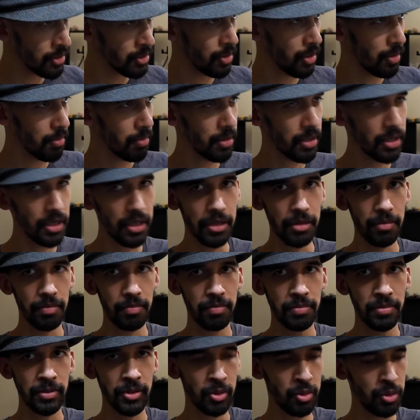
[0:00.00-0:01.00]
So I'm gonna
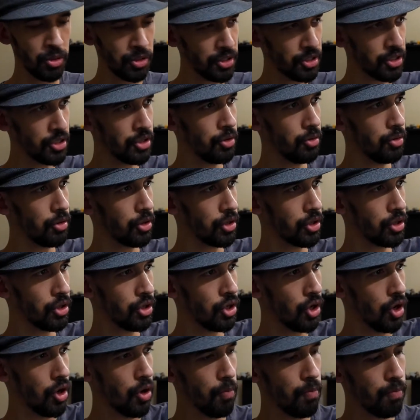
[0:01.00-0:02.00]
switch to the
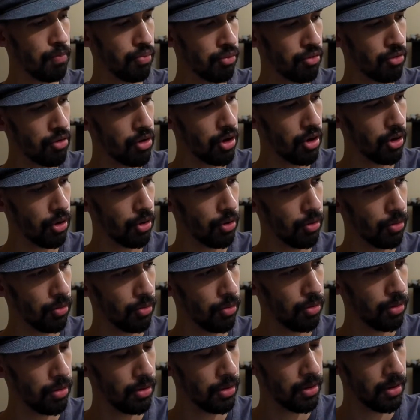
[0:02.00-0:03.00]

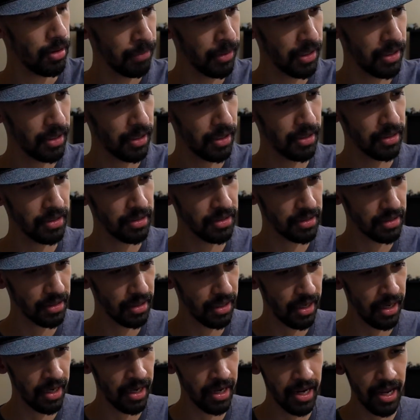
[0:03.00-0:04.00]
GoPro because
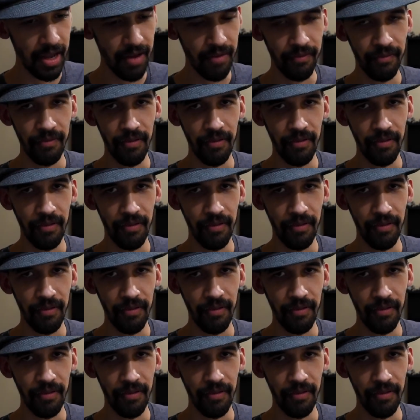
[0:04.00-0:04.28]
I